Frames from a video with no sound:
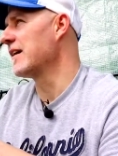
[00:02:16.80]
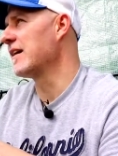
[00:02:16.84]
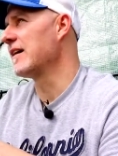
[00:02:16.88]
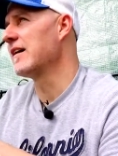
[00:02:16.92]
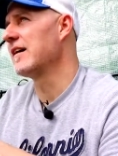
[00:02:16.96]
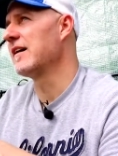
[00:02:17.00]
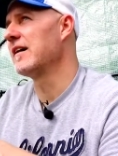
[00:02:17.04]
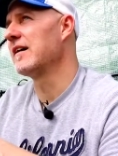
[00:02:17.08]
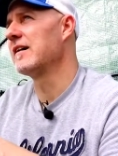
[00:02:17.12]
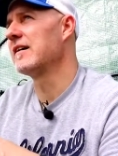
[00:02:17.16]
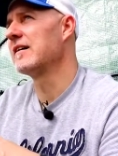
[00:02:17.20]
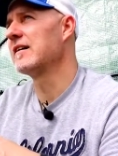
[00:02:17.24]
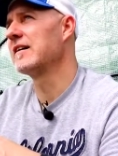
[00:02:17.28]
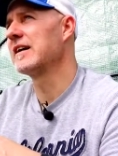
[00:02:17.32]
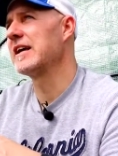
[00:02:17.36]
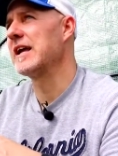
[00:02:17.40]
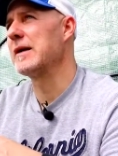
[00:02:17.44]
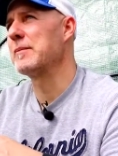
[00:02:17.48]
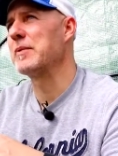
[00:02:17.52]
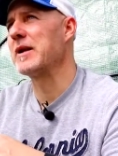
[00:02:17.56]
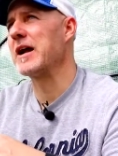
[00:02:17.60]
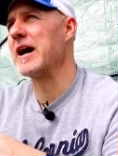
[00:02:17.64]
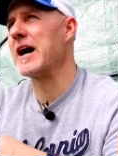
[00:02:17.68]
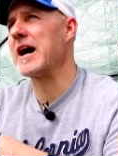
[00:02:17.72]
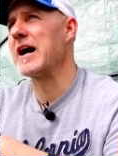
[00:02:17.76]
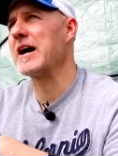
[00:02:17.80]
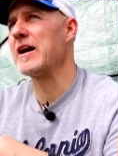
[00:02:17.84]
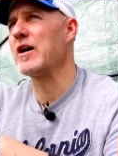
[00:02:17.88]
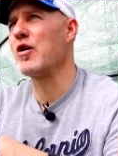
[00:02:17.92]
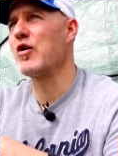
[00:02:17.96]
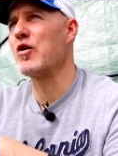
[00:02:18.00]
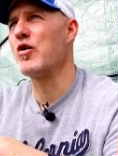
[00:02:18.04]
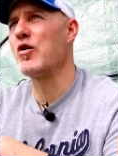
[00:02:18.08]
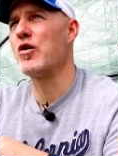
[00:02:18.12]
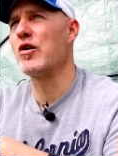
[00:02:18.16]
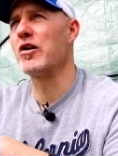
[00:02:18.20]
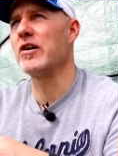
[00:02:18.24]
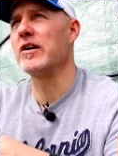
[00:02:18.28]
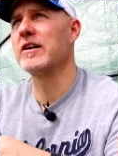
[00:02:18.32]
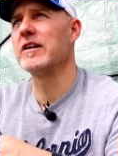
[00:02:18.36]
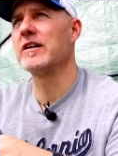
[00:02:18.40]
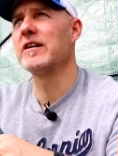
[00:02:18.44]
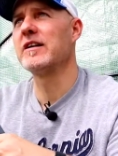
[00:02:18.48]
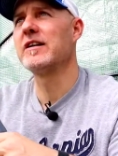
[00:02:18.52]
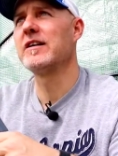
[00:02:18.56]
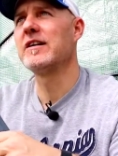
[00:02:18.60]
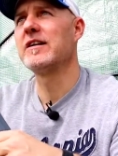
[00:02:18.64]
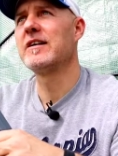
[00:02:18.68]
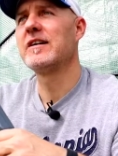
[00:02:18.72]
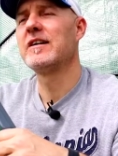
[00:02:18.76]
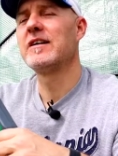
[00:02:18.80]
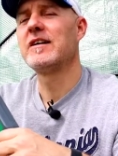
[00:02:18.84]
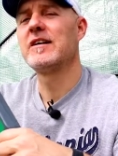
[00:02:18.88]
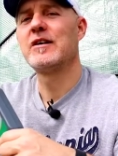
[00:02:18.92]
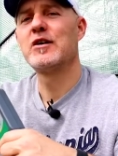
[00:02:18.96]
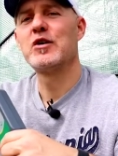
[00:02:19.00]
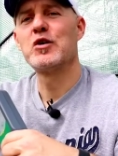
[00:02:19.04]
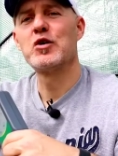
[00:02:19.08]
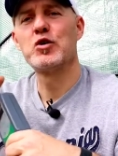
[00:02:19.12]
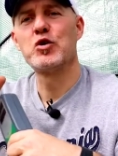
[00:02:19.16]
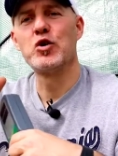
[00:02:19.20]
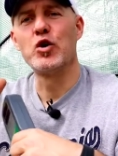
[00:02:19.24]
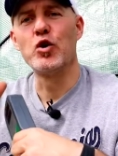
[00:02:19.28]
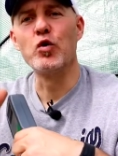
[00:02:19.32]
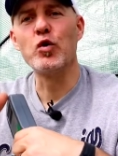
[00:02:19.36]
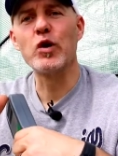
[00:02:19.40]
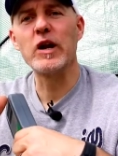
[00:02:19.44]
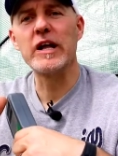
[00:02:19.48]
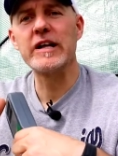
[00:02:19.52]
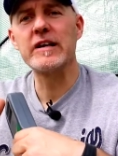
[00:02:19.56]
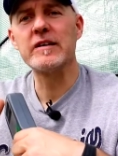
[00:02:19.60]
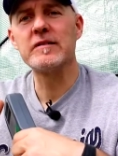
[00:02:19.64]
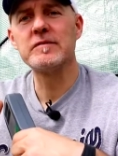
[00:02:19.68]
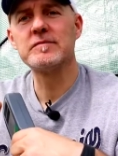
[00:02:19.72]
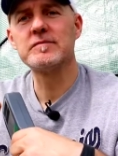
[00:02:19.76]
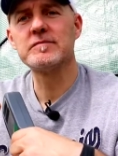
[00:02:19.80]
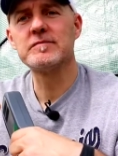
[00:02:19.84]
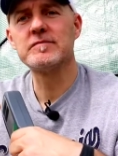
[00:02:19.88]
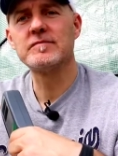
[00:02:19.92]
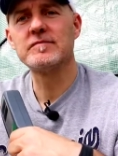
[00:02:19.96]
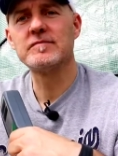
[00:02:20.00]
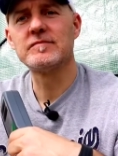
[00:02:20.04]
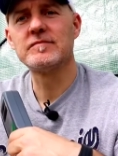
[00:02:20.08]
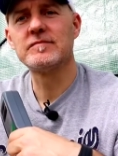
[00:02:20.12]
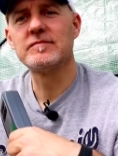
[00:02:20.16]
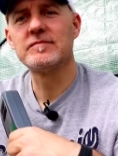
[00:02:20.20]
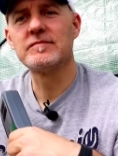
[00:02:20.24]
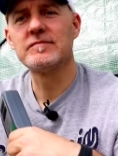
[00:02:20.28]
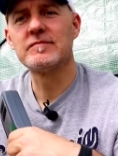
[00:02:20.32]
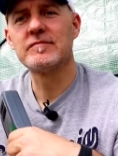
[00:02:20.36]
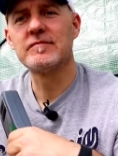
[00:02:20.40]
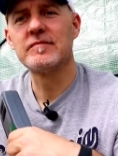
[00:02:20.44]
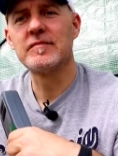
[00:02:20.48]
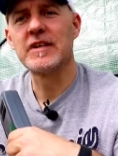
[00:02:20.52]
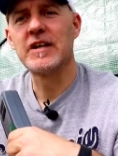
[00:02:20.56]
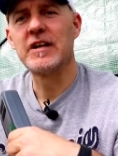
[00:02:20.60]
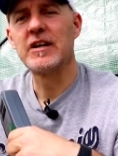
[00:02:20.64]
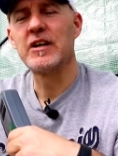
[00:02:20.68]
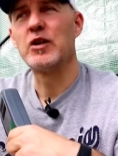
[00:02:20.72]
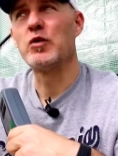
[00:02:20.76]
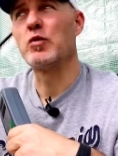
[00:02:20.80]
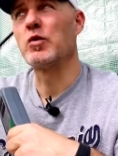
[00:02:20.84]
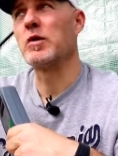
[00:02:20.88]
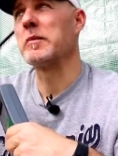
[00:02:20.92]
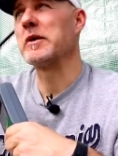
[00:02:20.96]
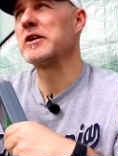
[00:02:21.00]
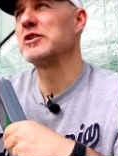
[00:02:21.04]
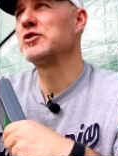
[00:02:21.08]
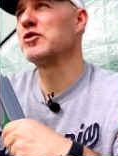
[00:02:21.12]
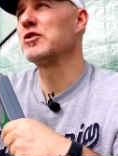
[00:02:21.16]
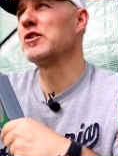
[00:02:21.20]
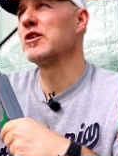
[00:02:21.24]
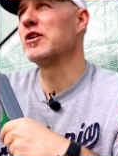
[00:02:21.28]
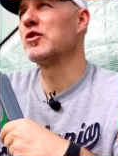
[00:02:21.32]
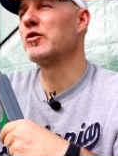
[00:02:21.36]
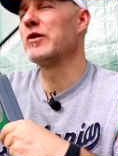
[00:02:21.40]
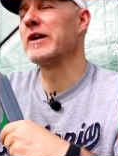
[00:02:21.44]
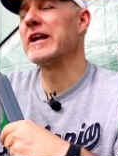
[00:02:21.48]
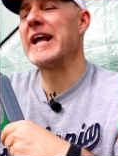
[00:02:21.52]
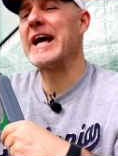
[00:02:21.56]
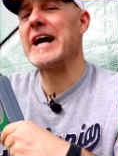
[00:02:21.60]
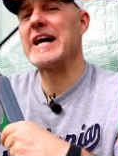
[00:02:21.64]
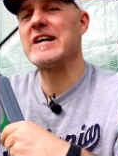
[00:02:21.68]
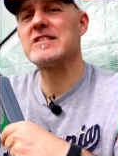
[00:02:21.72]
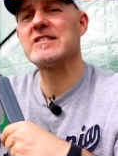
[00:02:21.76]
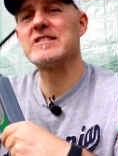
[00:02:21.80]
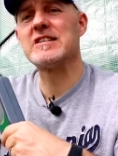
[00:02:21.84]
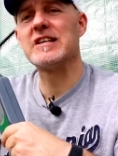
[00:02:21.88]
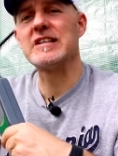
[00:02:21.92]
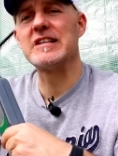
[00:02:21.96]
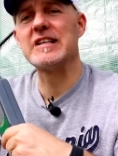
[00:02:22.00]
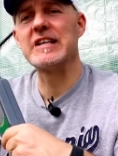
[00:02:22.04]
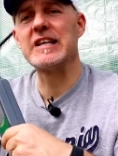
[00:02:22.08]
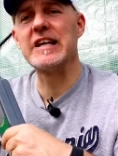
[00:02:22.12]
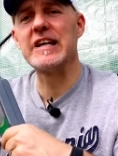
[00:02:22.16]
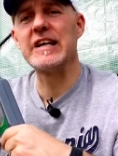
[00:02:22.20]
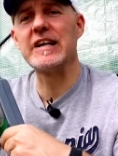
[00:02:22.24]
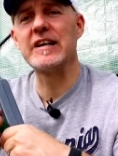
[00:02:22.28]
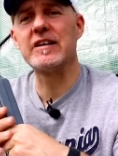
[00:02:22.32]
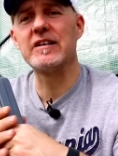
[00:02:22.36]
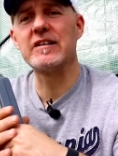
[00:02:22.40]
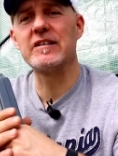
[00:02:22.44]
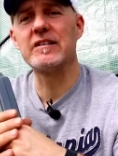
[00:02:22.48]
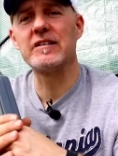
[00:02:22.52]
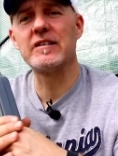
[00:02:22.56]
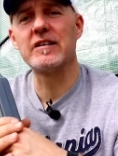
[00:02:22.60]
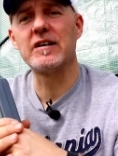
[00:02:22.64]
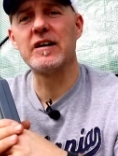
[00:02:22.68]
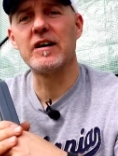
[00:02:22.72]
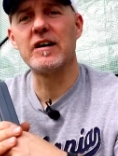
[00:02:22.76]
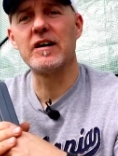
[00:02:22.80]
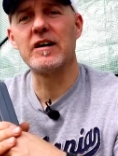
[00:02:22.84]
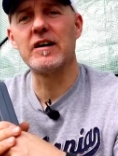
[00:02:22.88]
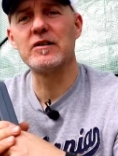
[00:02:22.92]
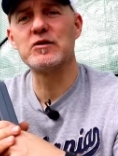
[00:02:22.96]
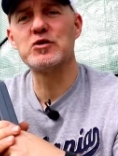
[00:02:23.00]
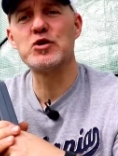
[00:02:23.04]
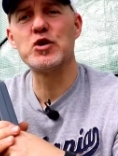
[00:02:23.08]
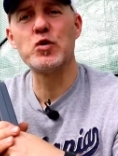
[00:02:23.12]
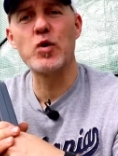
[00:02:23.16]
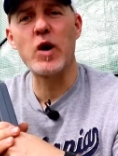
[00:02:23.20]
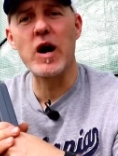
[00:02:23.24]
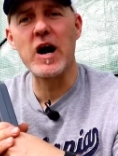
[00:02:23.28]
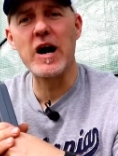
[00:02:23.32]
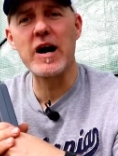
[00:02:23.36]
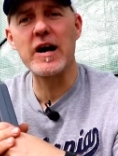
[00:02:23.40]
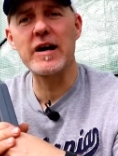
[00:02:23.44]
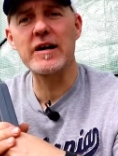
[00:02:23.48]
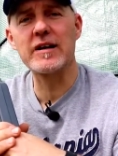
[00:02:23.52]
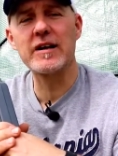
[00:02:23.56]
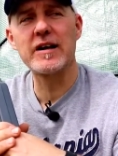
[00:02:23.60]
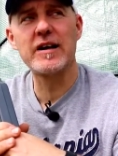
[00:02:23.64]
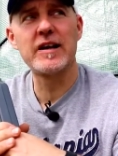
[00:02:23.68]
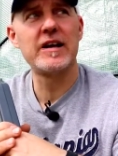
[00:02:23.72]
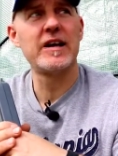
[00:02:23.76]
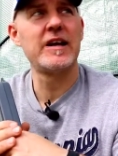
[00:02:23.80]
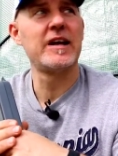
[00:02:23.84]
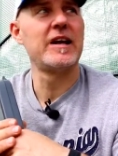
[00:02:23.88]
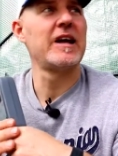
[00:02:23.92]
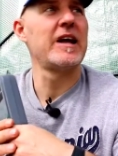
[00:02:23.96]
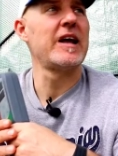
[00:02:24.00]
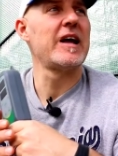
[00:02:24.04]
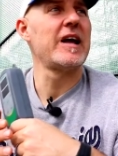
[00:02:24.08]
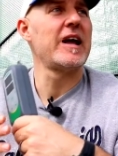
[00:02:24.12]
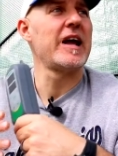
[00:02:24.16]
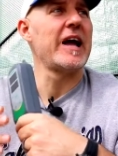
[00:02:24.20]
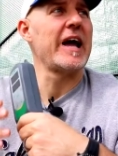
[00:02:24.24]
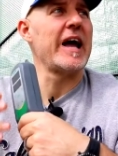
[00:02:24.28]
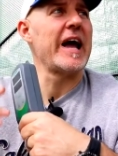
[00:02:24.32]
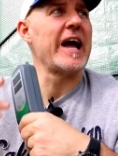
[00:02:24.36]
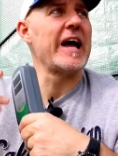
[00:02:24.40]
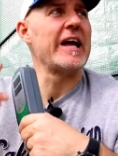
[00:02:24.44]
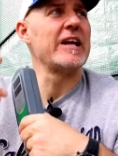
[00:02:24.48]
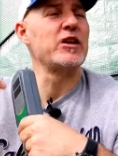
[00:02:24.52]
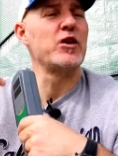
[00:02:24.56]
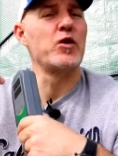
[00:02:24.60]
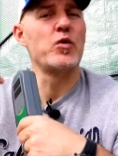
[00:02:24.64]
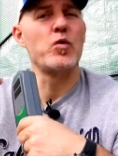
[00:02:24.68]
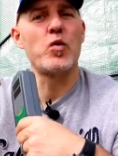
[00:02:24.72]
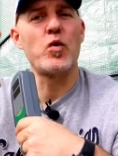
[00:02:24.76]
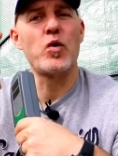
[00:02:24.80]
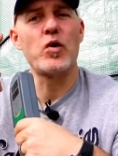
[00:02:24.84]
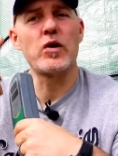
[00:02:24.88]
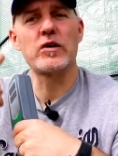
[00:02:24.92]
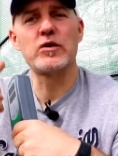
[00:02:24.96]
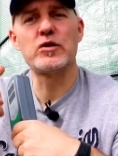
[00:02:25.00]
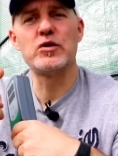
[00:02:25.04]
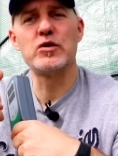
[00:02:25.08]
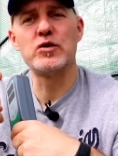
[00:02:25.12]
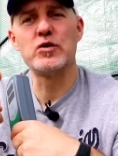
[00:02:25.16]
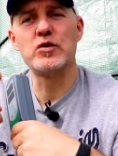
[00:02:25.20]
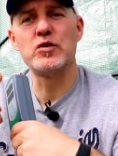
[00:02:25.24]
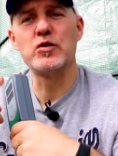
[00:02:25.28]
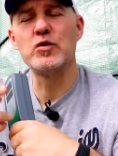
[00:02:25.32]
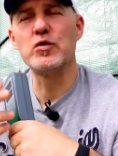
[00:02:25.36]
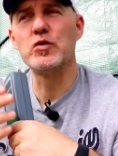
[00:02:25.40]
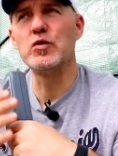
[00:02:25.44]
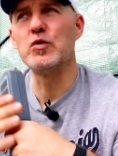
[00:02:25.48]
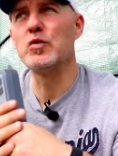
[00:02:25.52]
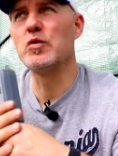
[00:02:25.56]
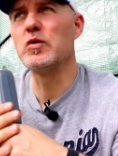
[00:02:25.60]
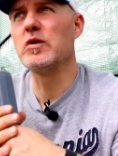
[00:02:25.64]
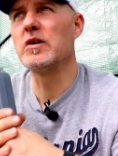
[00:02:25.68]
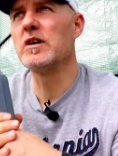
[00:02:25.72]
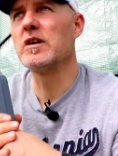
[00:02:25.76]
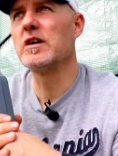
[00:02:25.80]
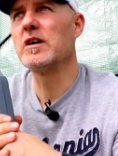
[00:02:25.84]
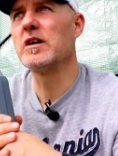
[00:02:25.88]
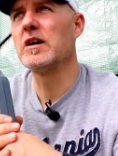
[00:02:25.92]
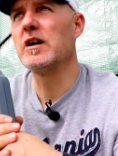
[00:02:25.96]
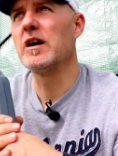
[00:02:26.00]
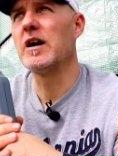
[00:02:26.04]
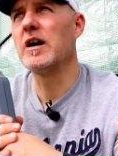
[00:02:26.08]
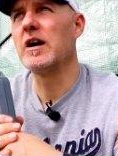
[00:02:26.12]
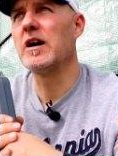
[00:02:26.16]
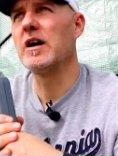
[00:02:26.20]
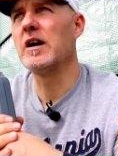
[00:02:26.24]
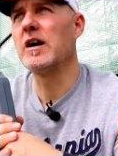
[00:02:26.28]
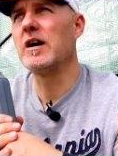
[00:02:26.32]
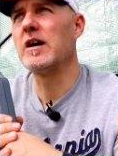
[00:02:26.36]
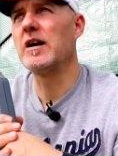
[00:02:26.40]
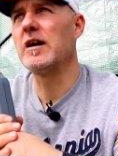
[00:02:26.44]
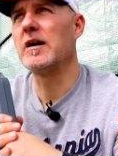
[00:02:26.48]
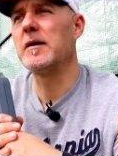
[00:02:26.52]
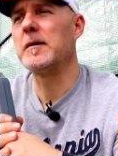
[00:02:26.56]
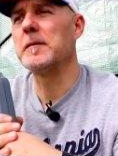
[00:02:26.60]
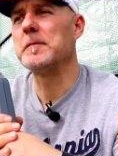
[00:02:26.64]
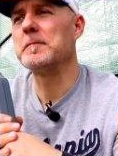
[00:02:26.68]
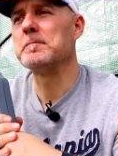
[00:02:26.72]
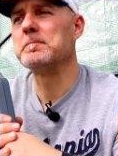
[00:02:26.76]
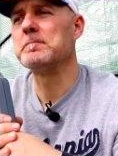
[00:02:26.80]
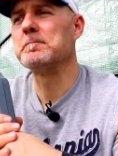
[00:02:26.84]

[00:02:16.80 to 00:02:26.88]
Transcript: uh, keep an eye on cooling. You want to make sure your greenhouse doesn't get uh, too hot, and you want to uh,